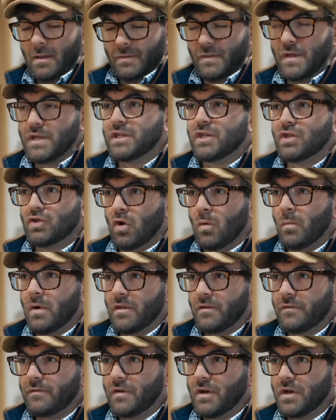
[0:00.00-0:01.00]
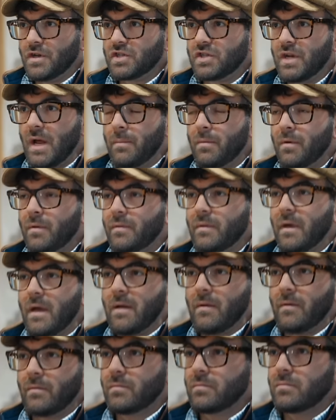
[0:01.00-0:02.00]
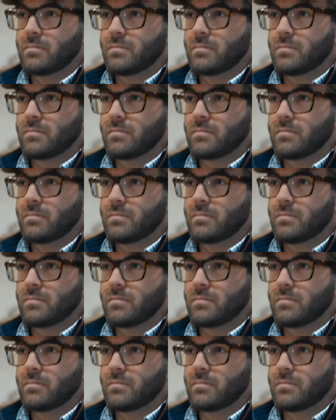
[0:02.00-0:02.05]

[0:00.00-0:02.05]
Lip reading: This is normally the first step there.